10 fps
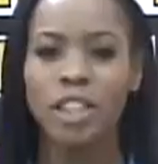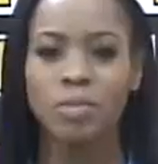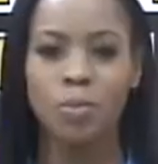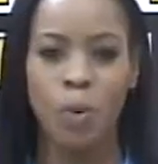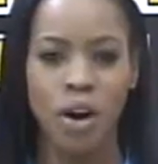
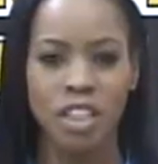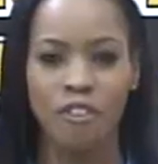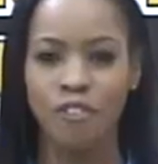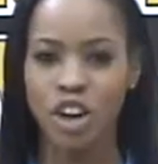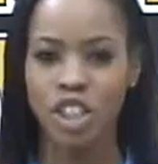Bishop's boys'
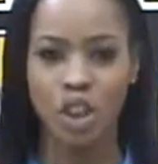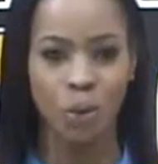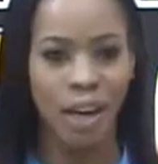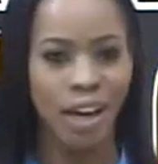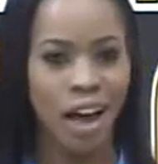first
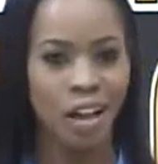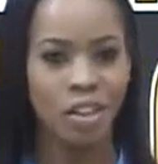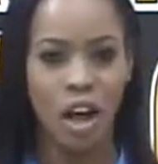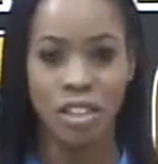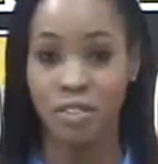
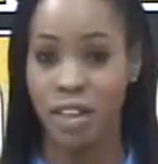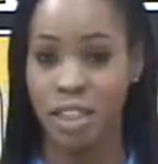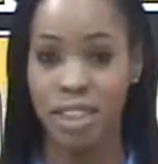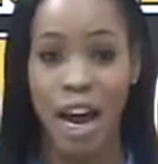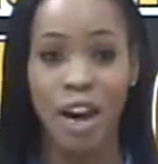3-and-out loss of the
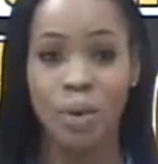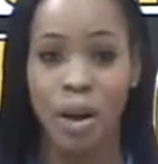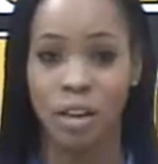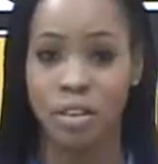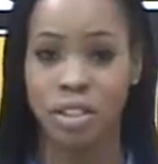entire
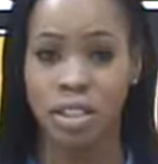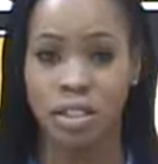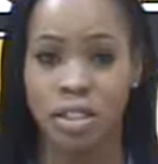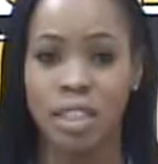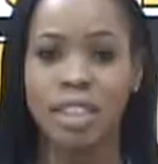regular
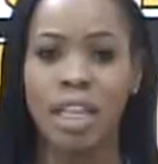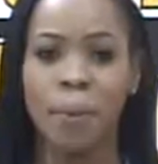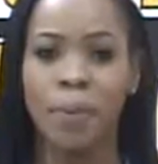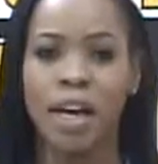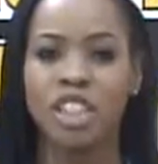season, the
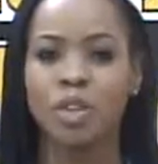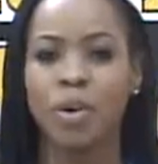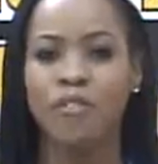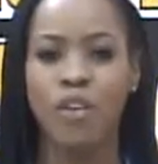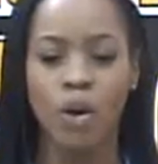team plans to
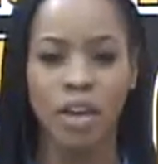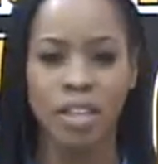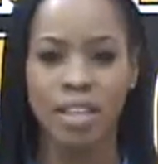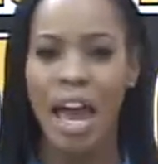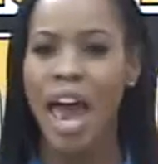
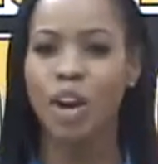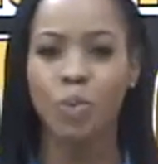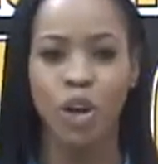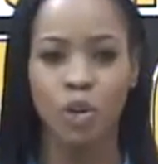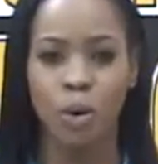refocus and
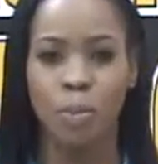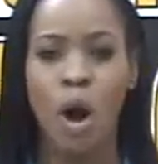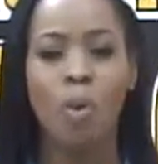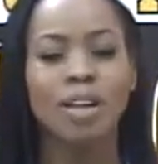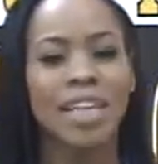regroup
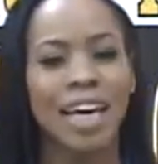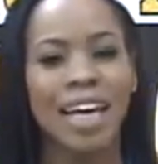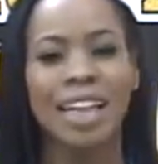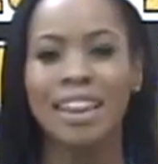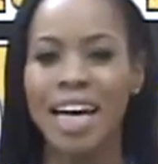while
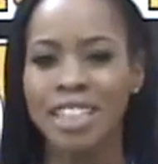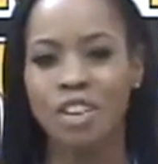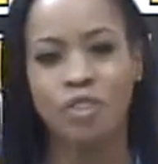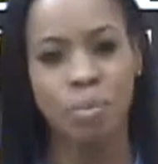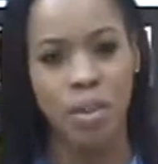taking a
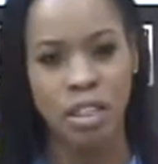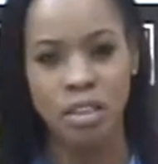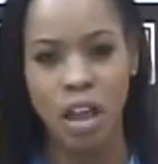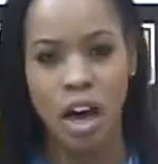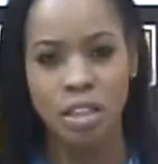lesson from
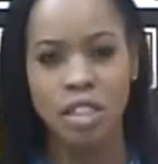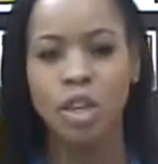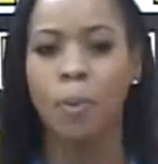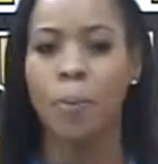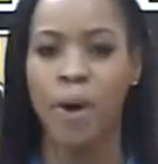this loss
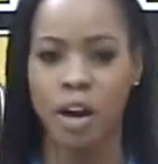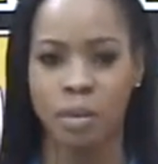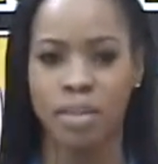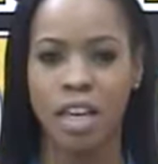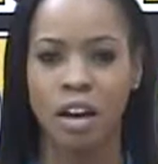to prepare
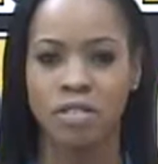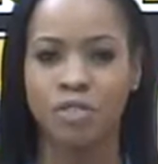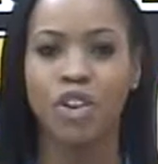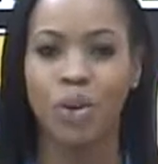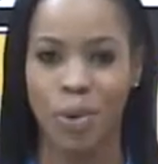themselves
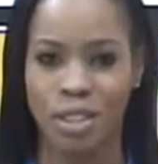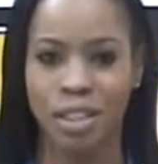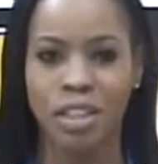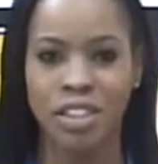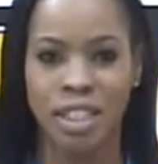for the rest
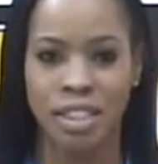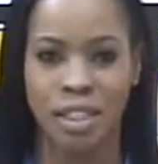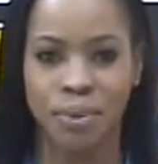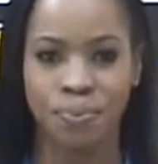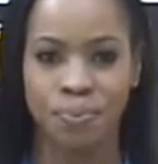of their season.